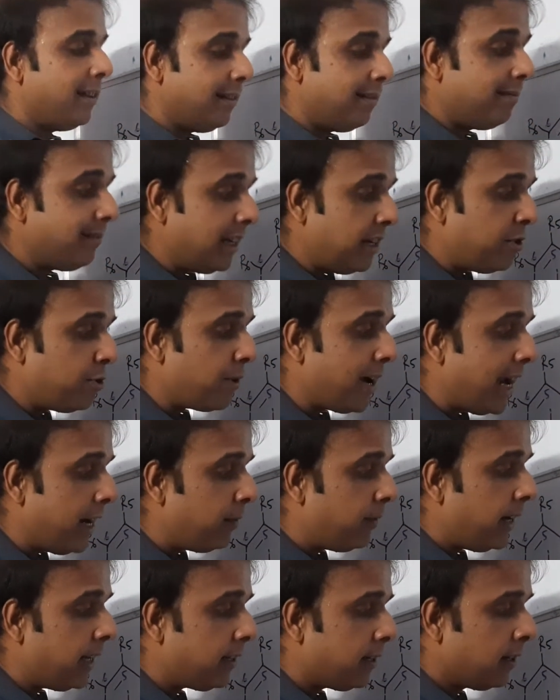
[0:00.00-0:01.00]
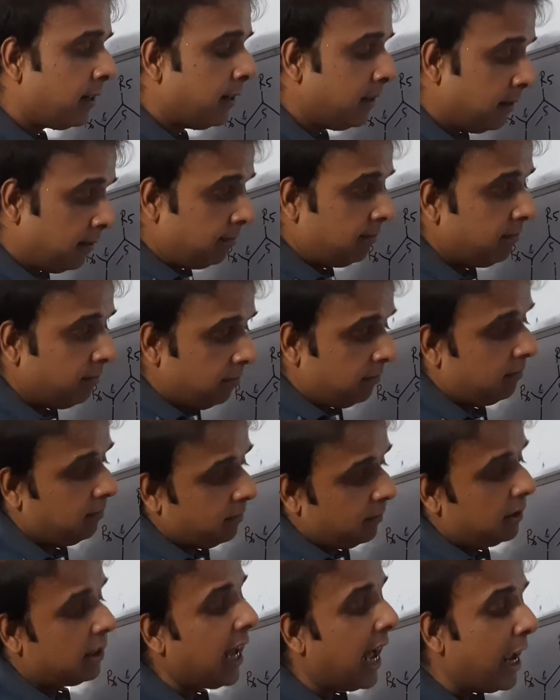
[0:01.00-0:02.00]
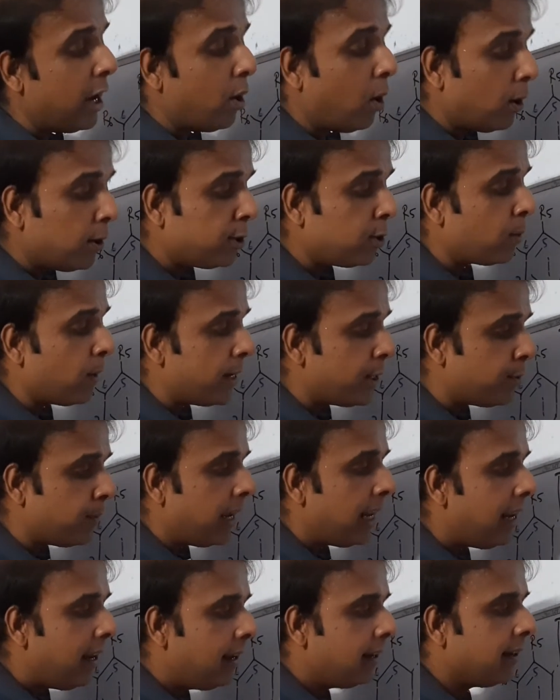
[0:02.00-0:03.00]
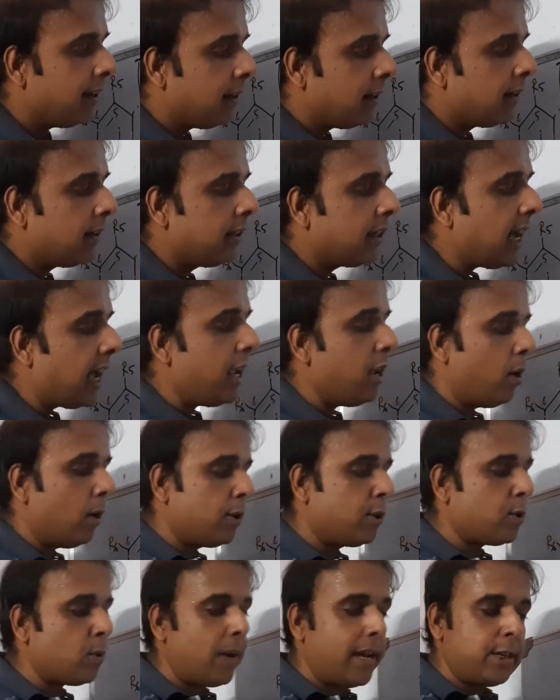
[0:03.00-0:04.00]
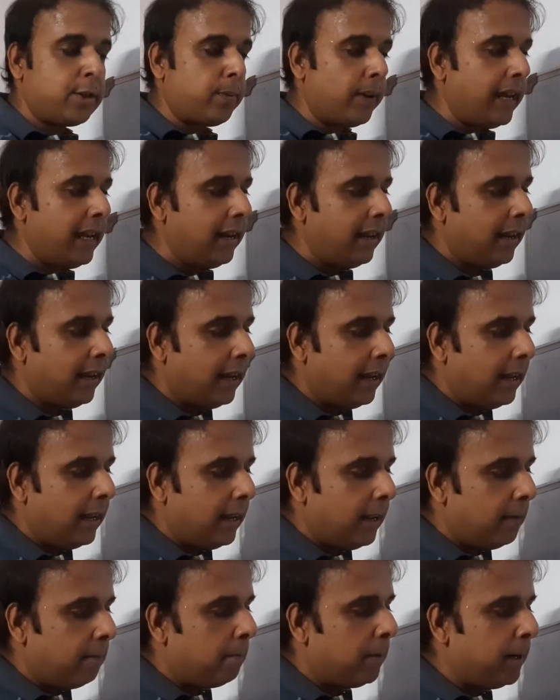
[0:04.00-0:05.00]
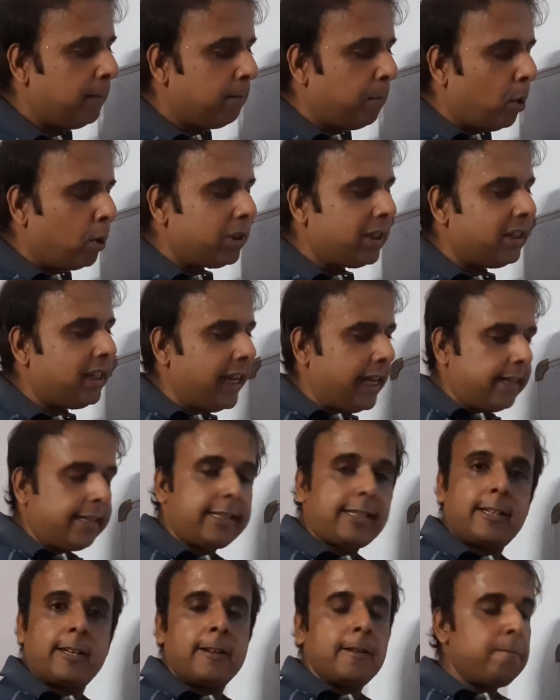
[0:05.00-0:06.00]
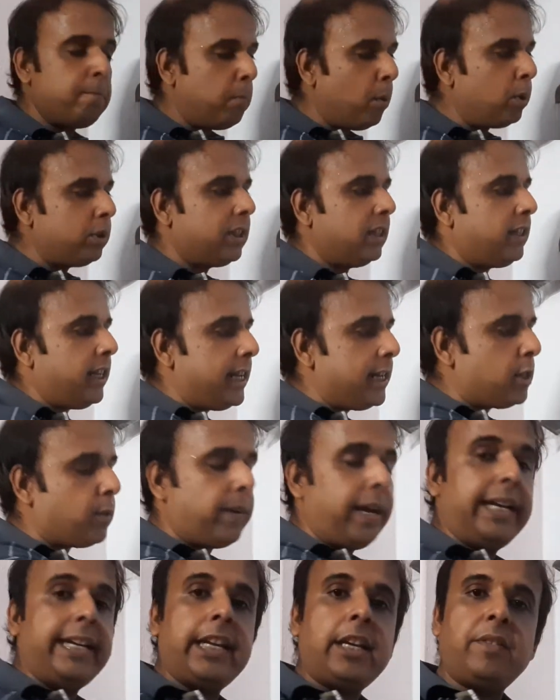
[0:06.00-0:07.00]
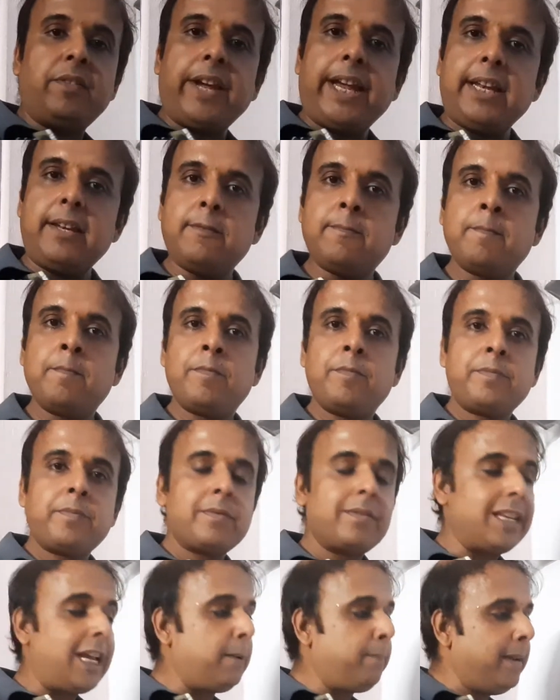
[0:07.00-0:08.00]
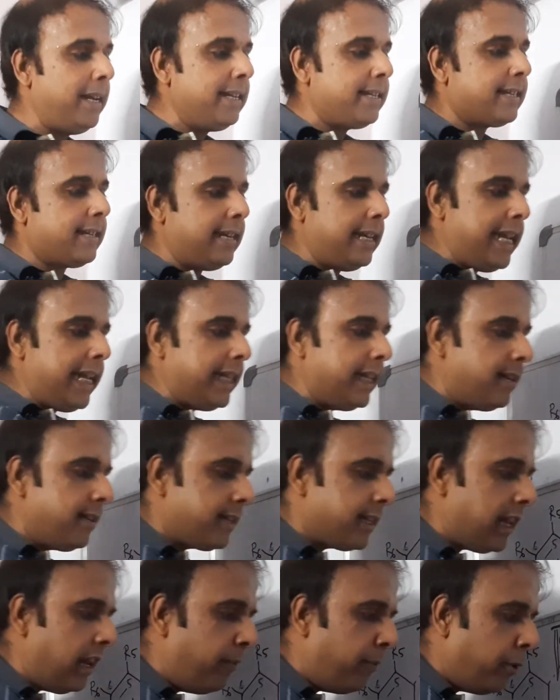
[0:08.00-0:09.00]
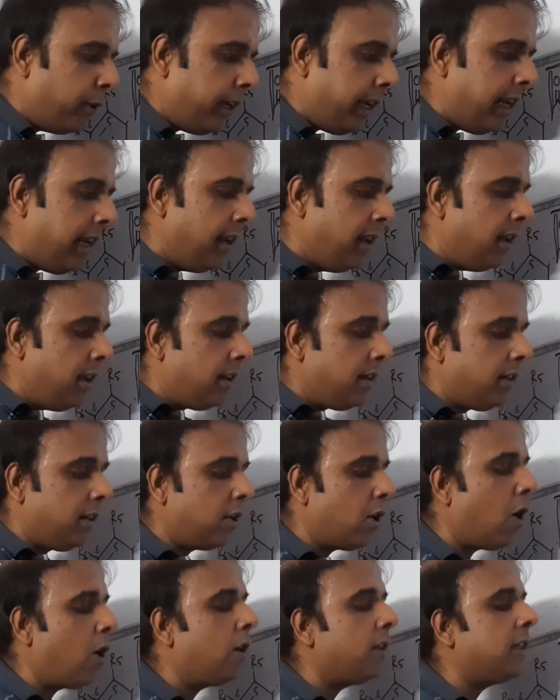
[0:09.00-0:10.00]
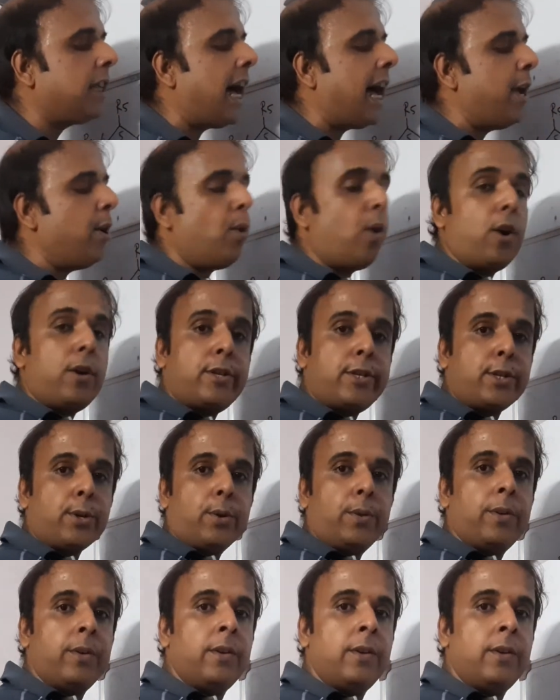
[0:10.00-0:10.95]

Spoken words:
They tried with thioxo as well, but both the things went in vain. That means neither sulfonyl nor thioxo,